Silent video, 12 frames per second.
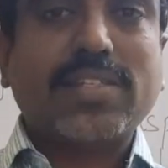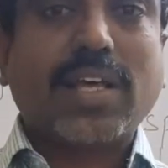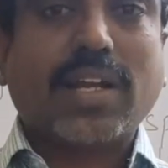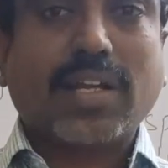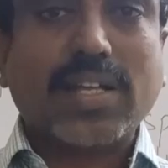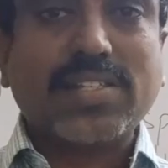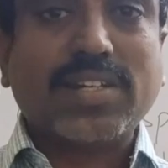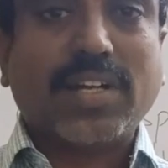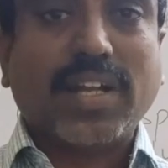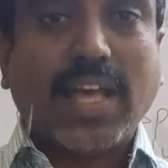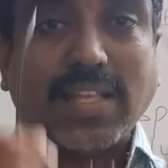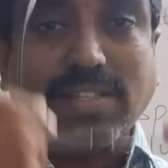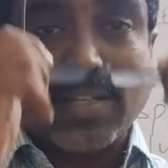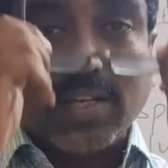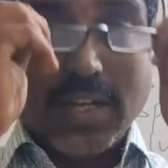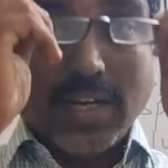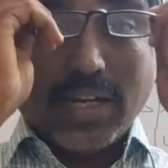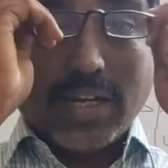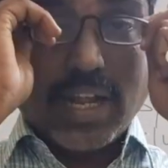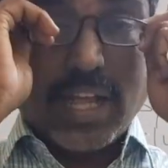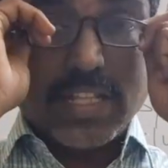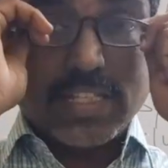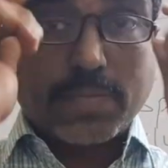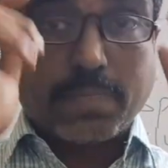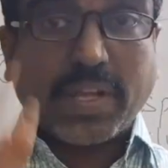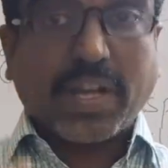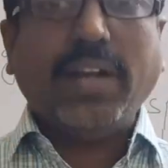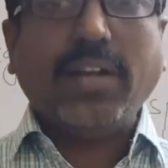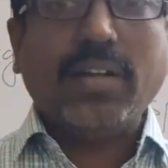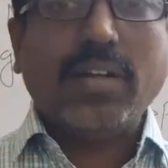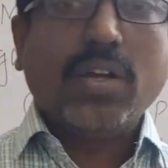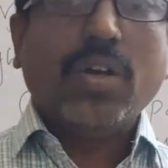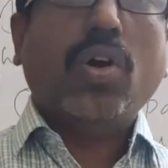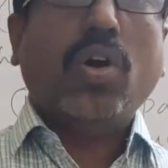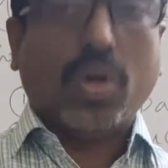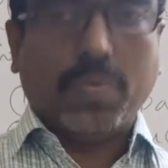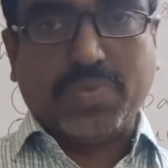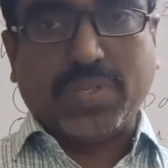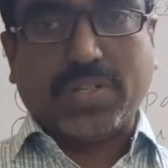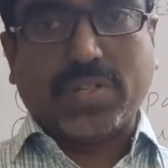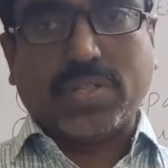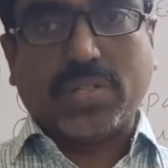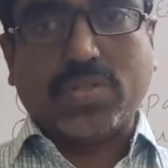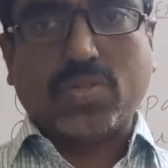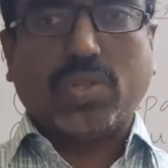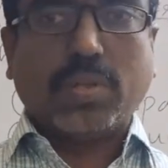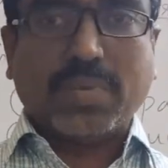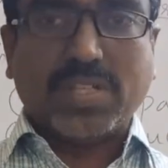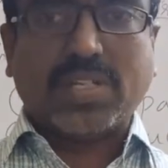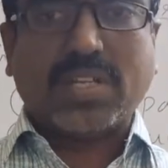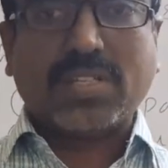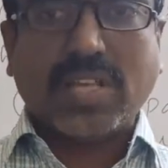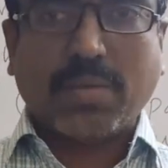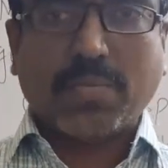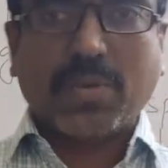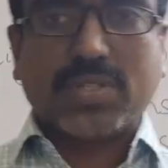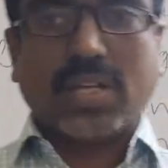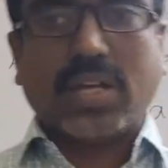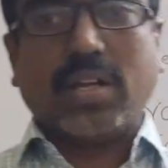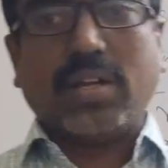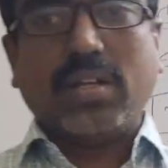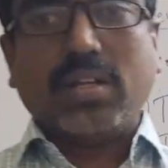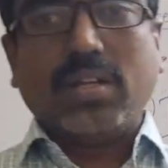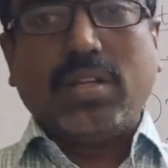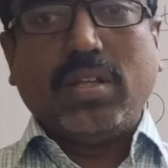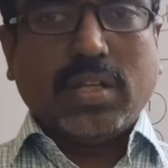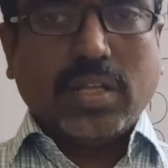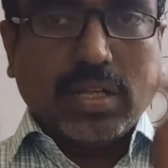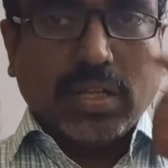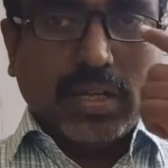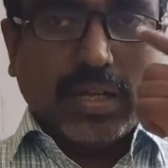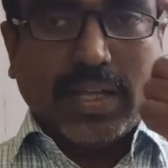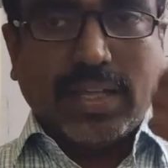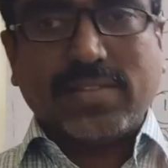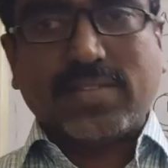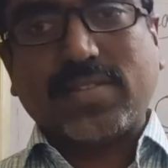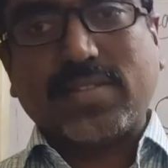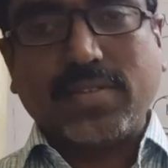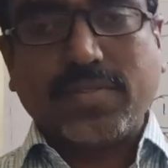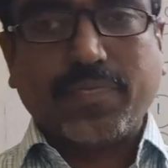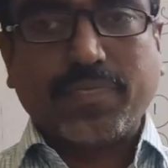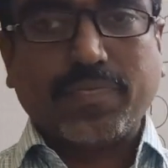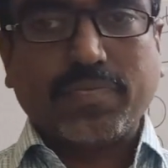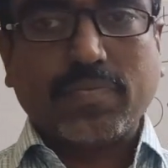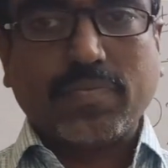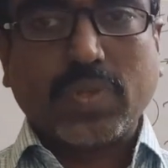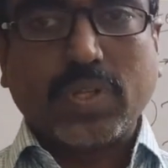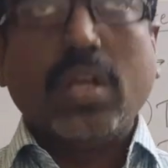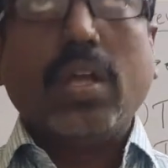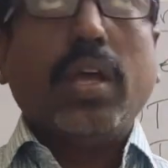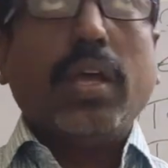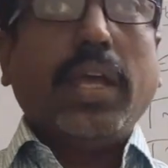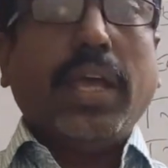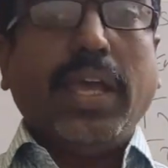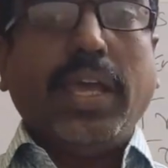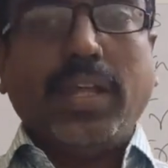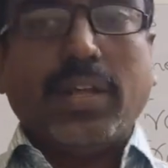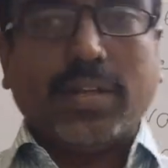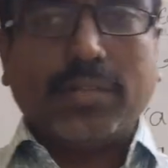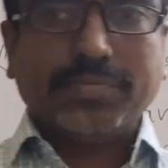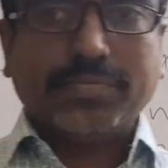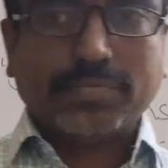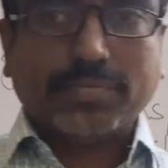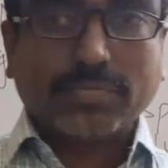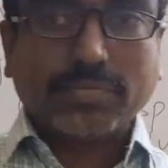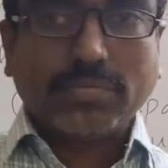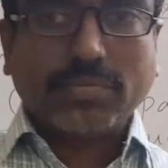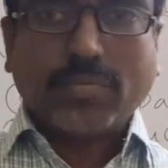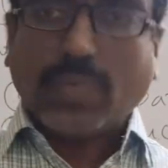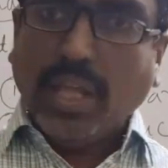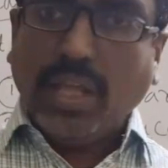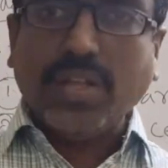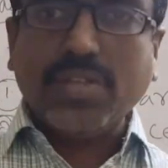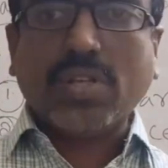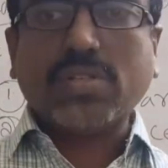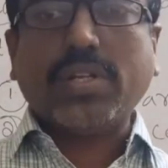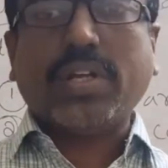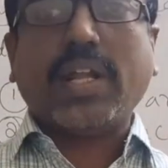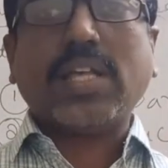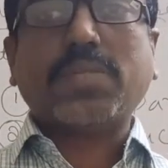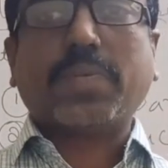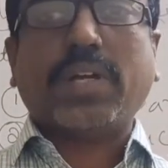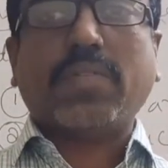are considered as transparent objects. So the best examples are lens, air. Air is also a transparent